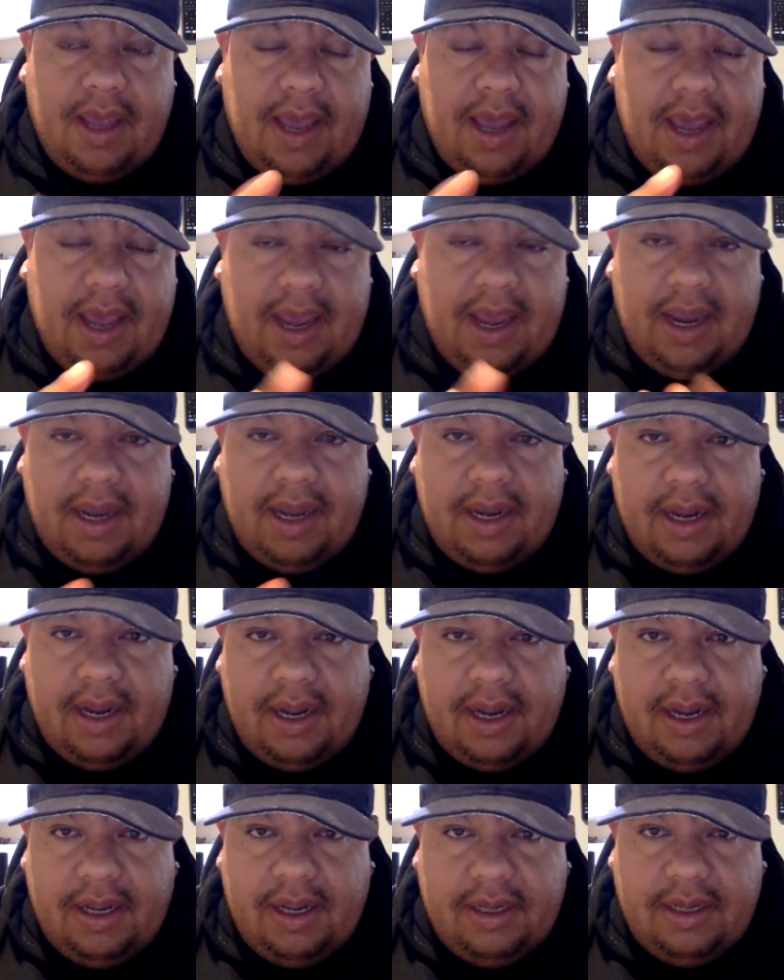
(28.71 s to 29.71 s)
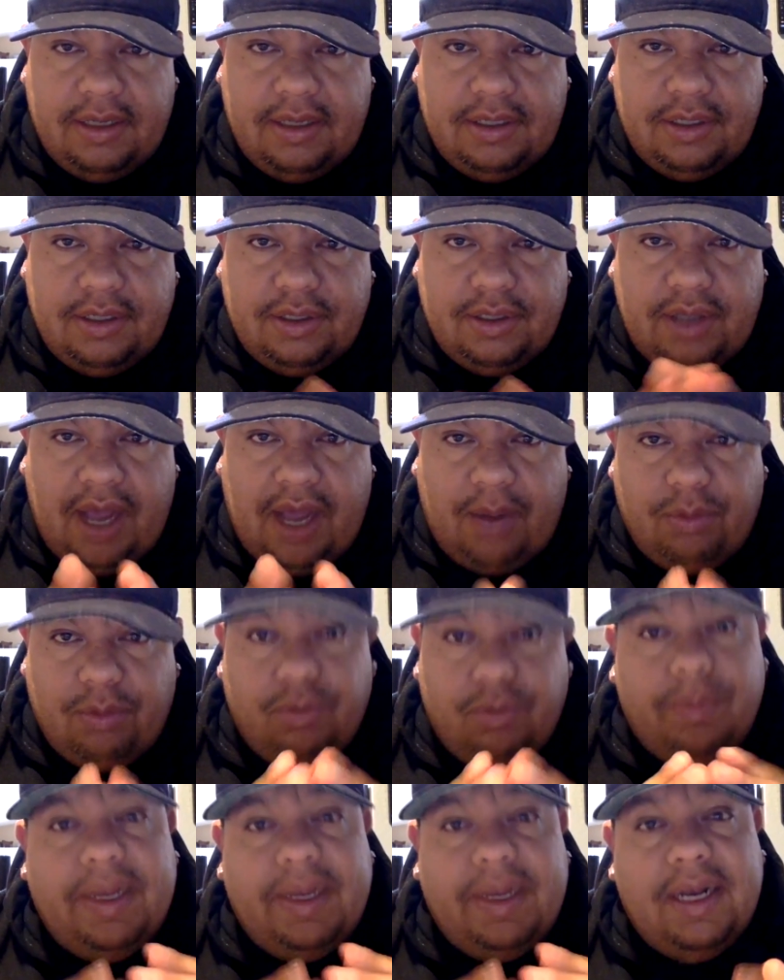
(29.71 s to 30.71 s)
and I
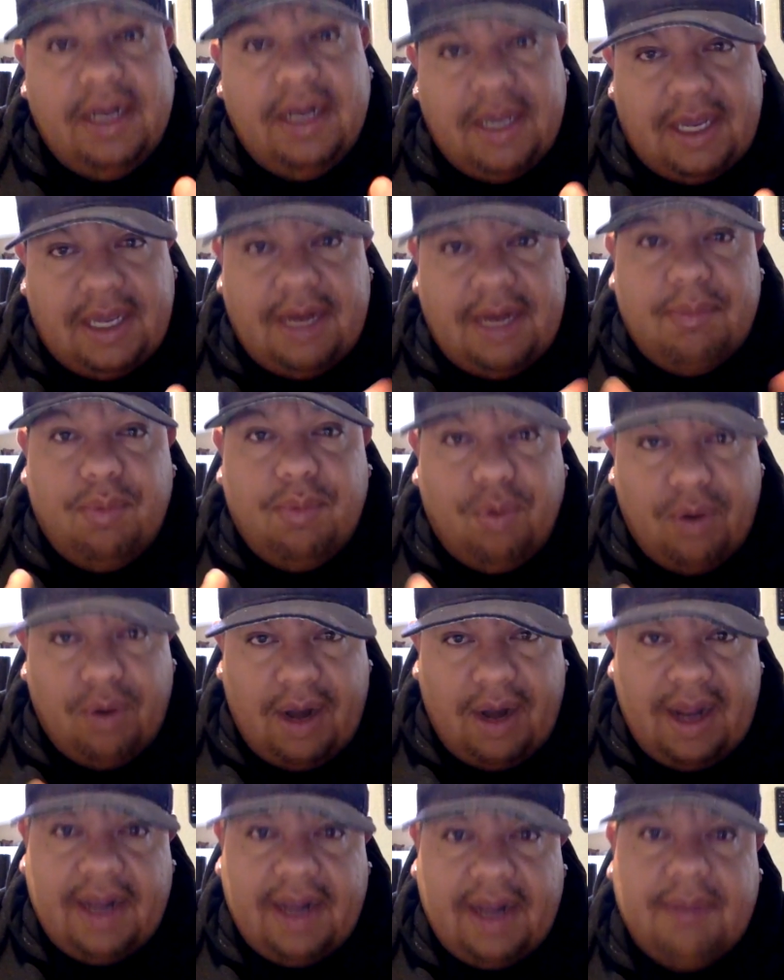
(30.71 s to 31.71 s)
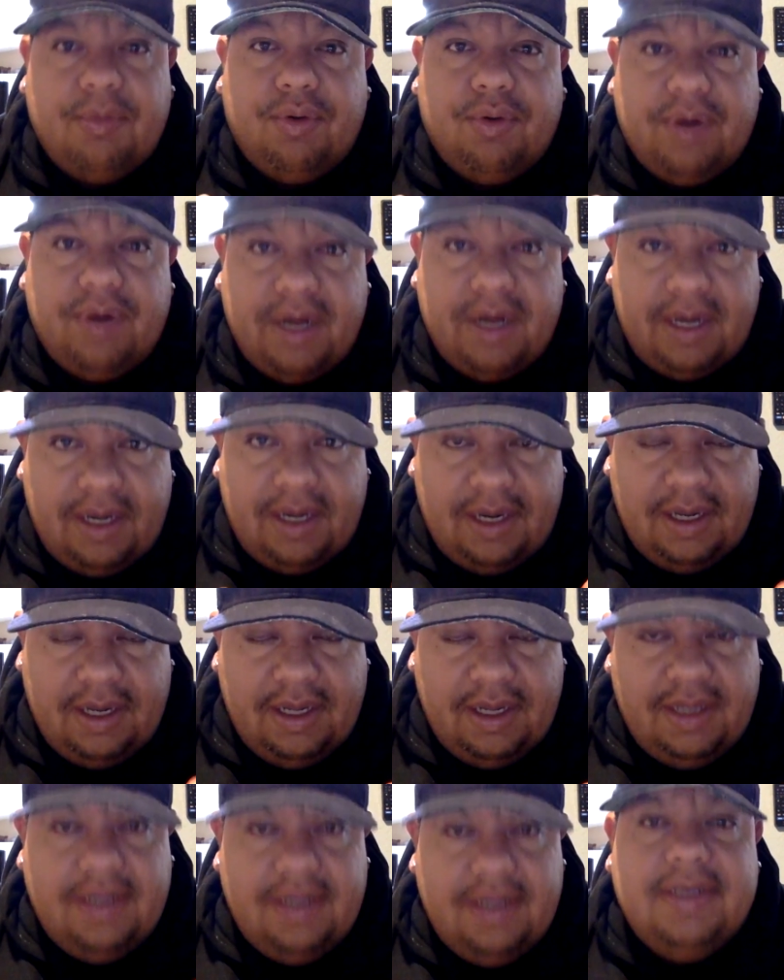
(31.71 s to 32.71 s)
will be looking more like a Marine,
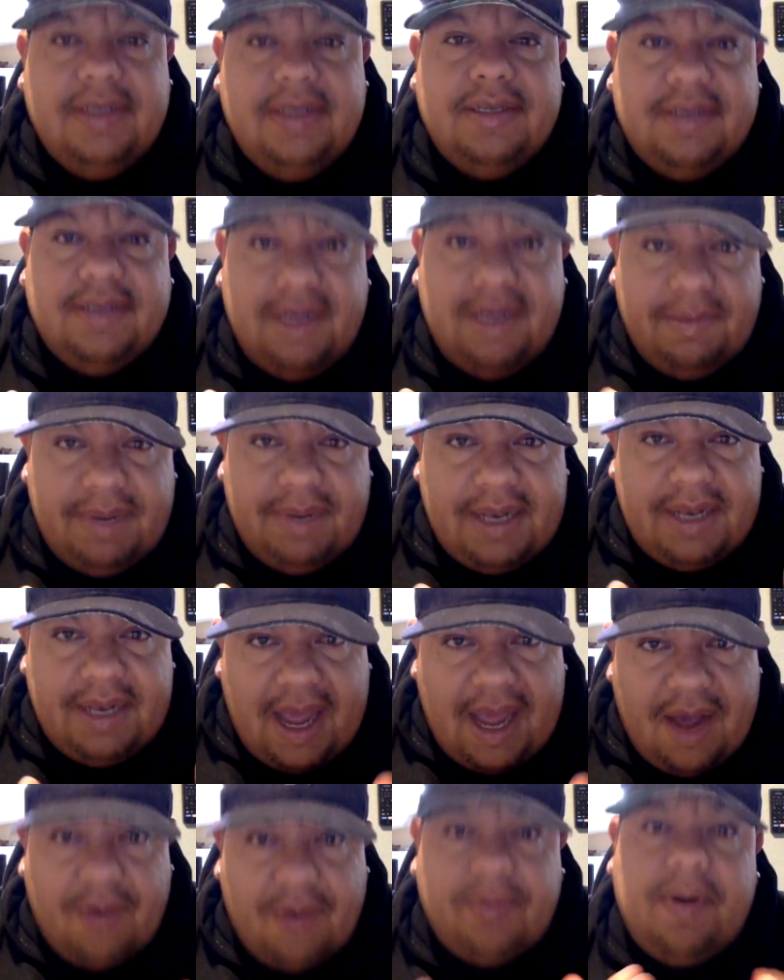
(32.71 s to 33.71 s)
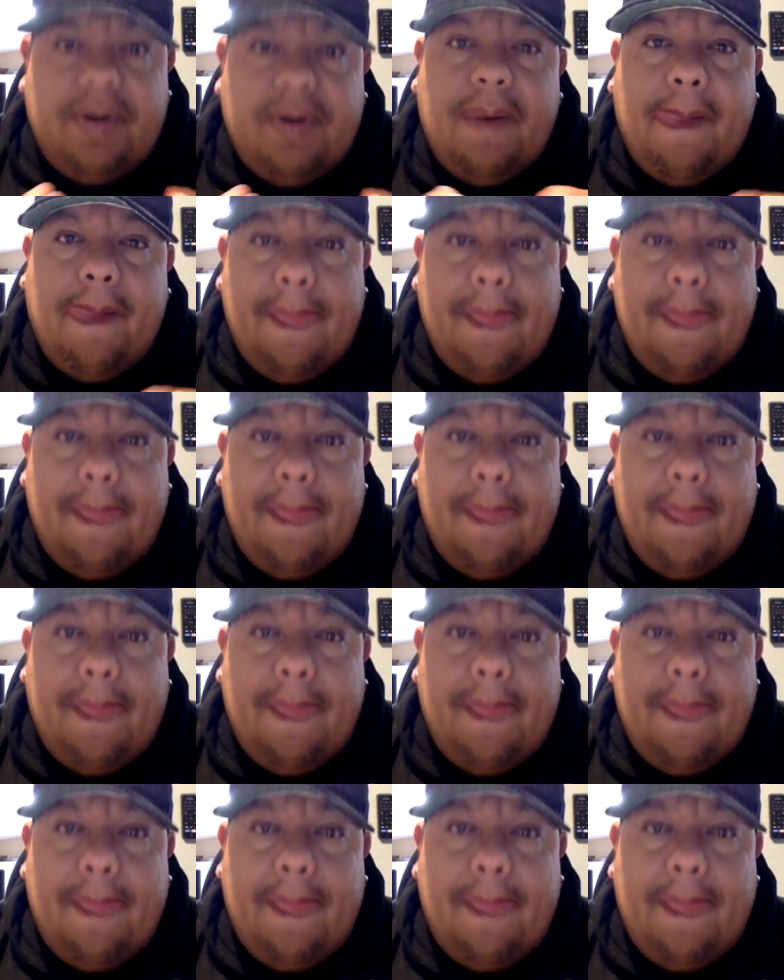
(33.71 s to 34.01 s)
slimming down